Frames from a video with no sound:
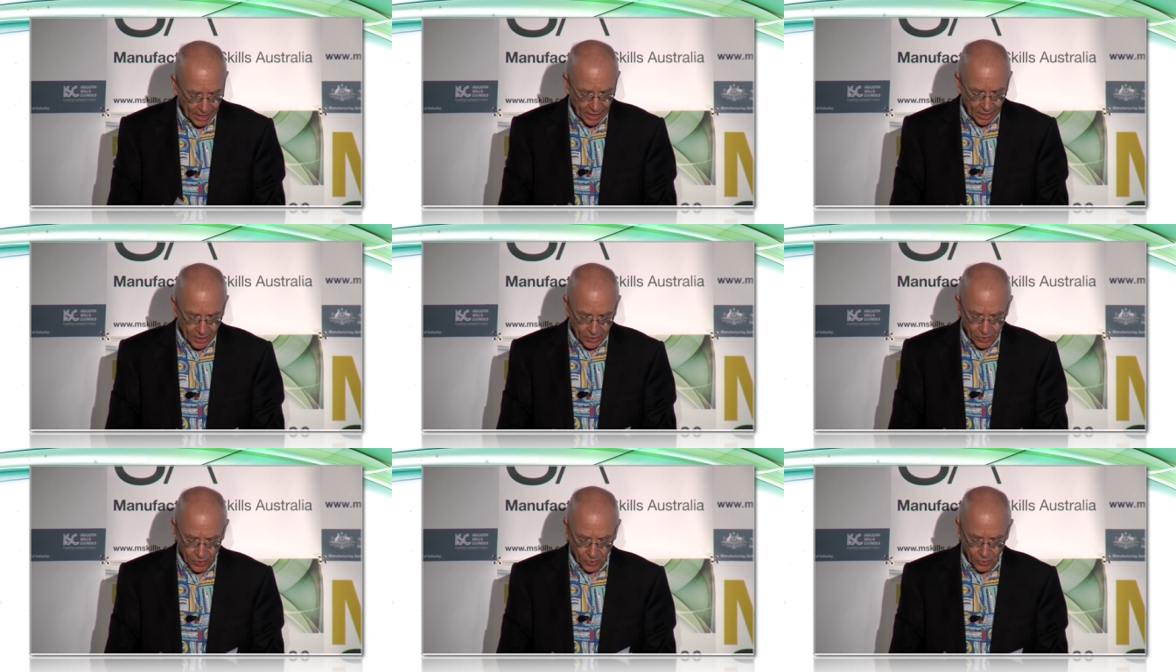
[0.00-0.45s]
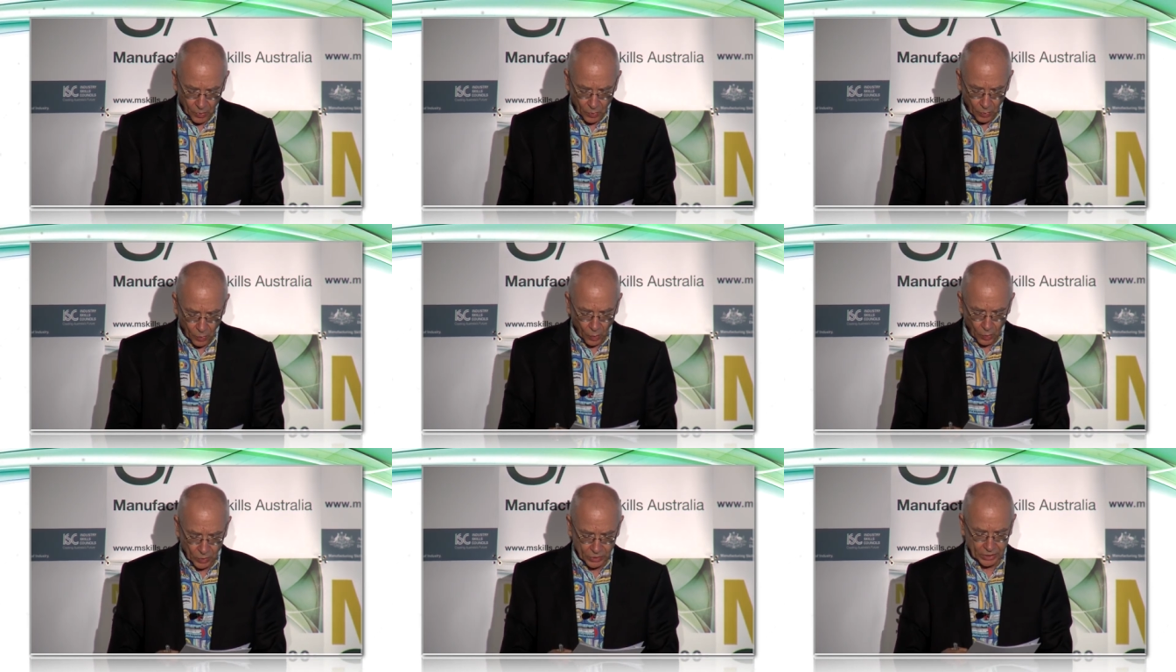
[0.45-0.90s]
The
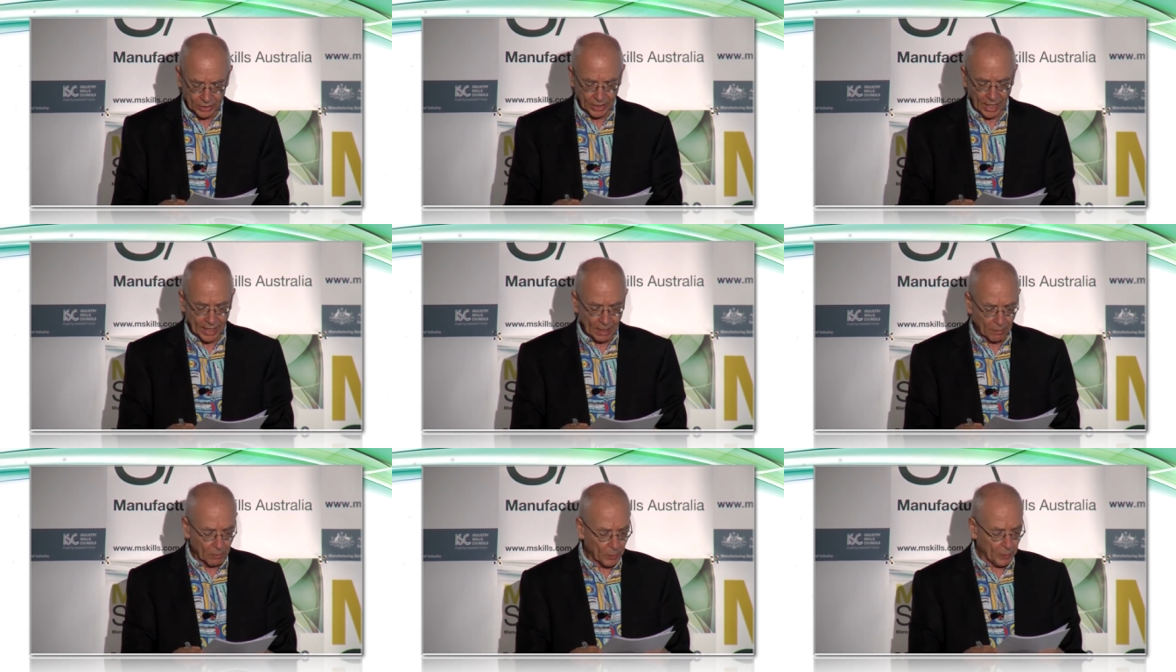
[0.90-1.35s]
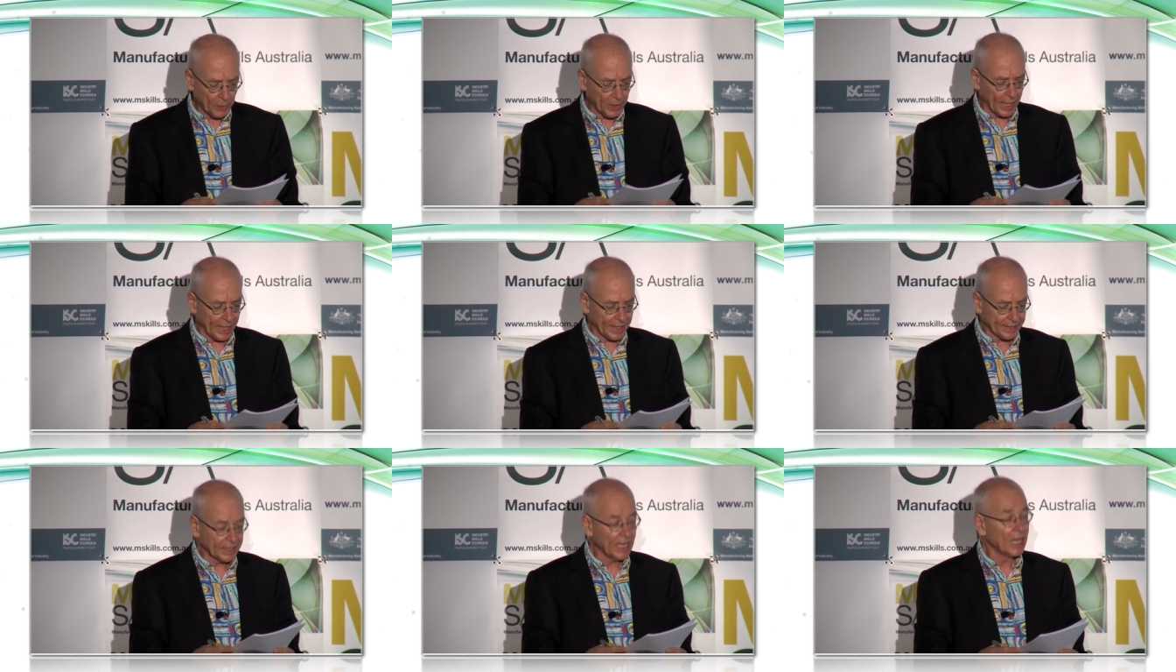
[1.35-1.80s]
symposium saw the
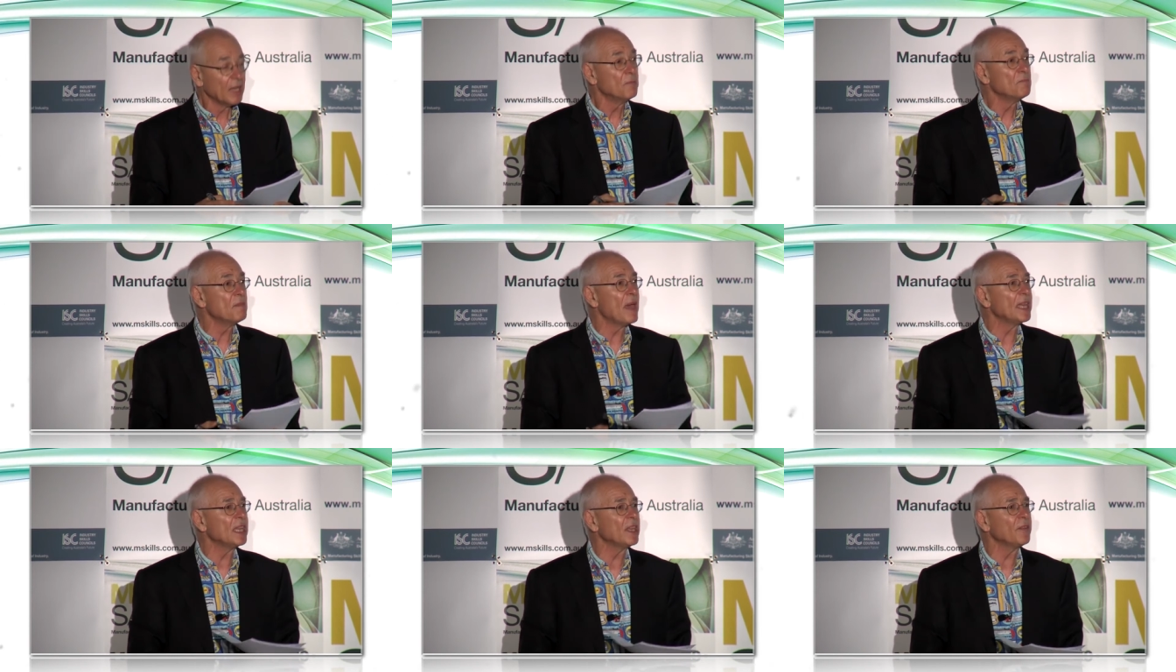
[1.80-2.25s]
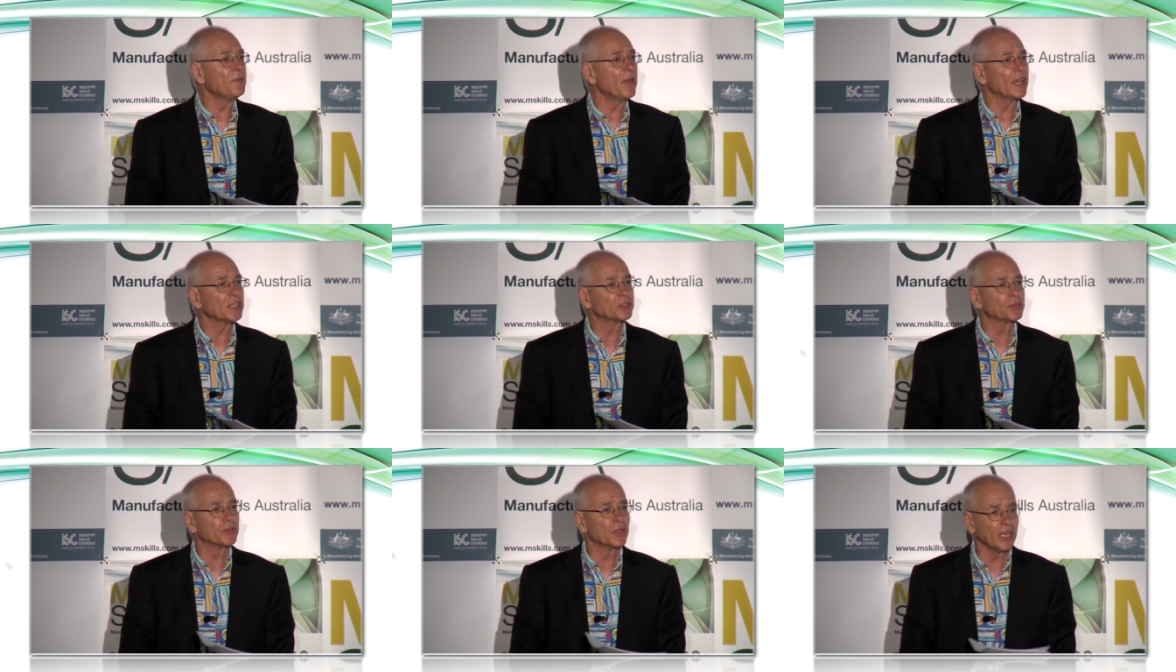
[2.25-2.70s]
need to nurture a
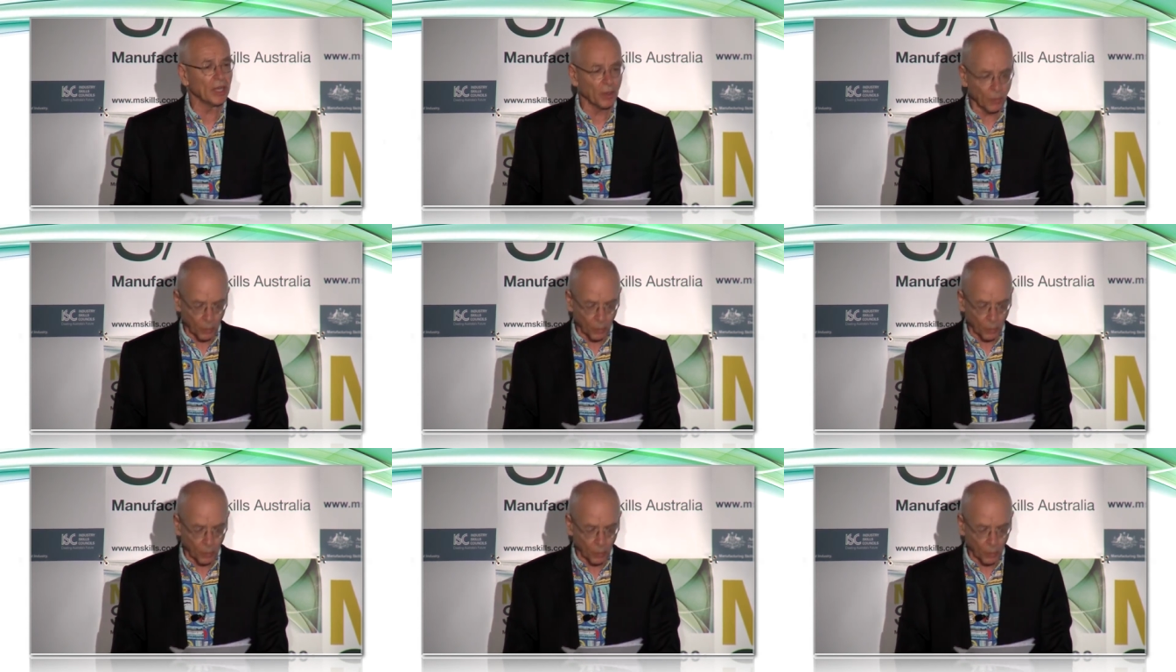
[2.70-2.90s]
modern,